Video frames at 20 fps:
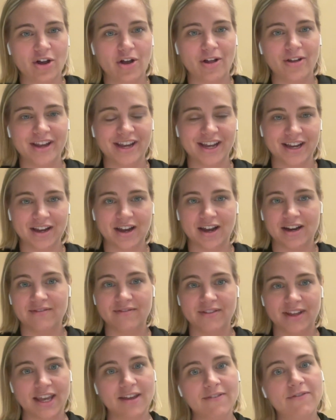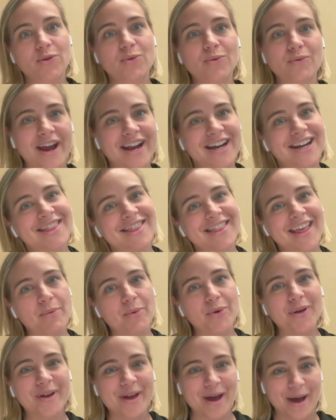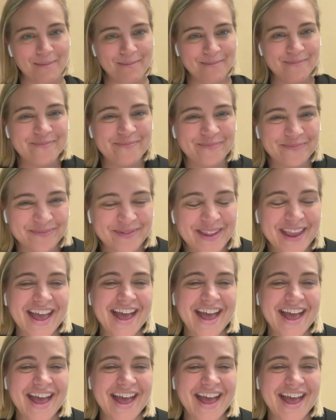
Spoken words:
calling it kind of like, if you write it, they will come,